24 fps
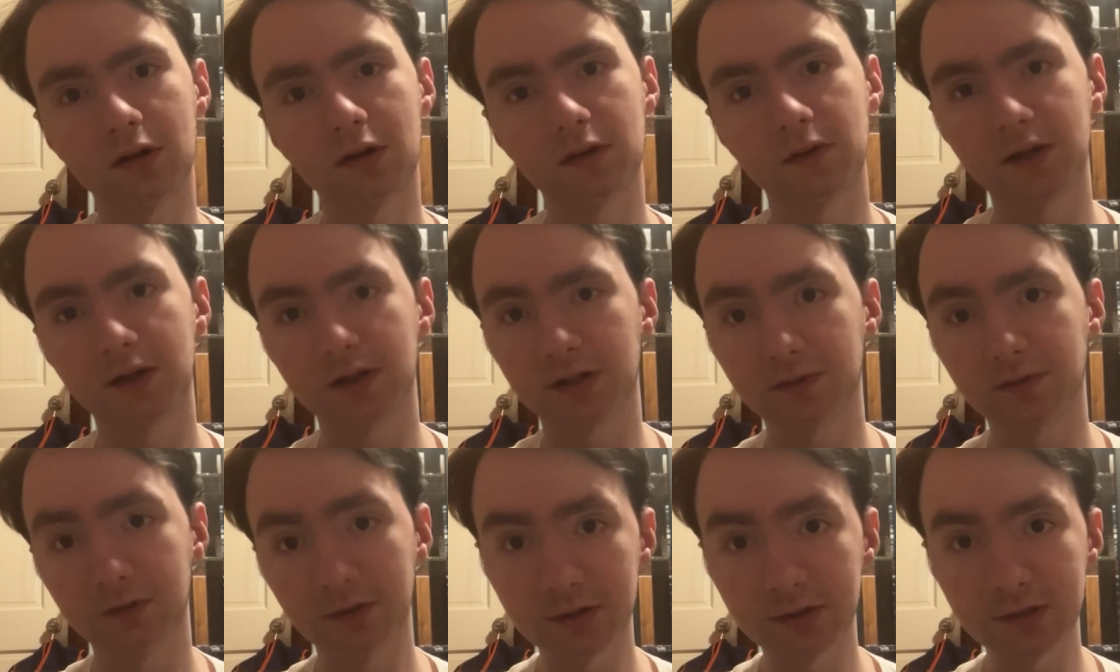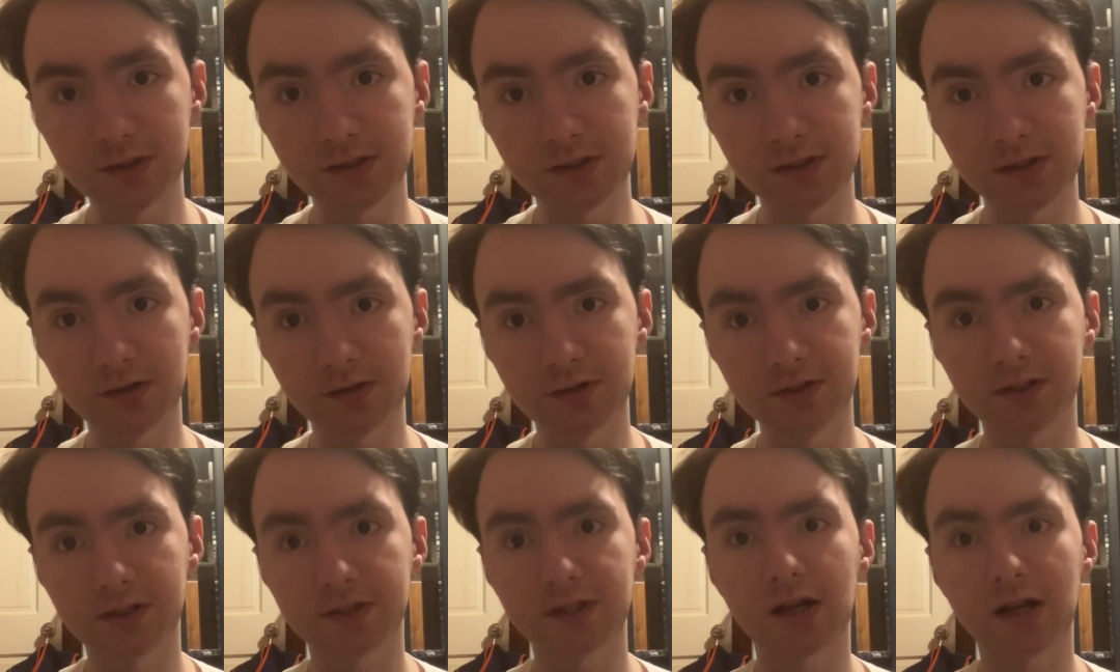the Xfinity
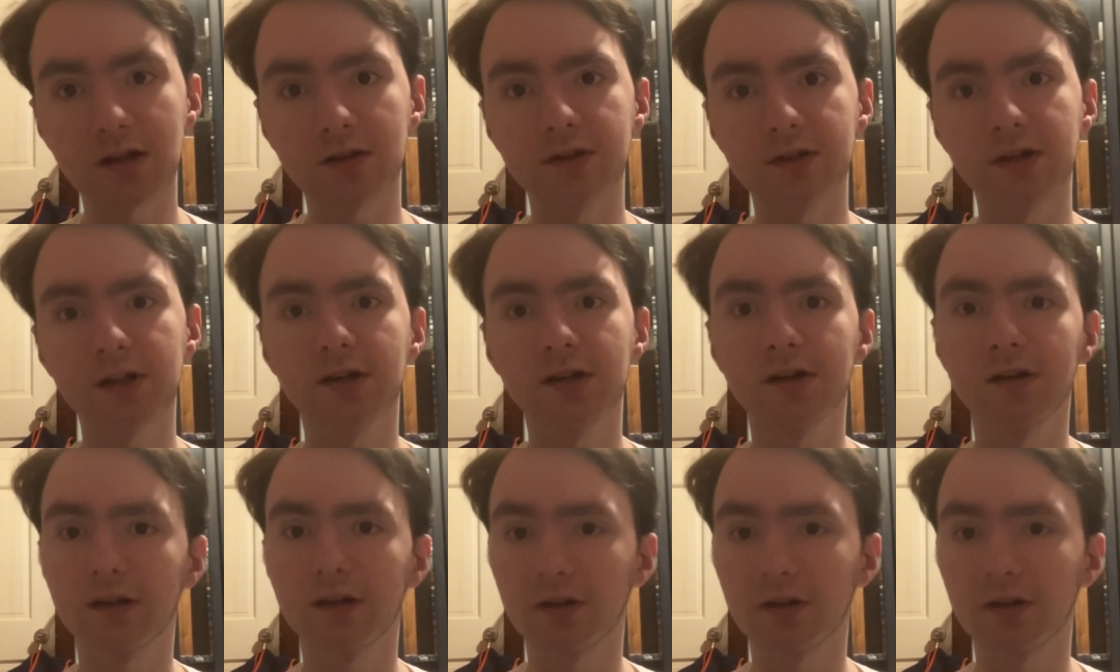Series at Talladega,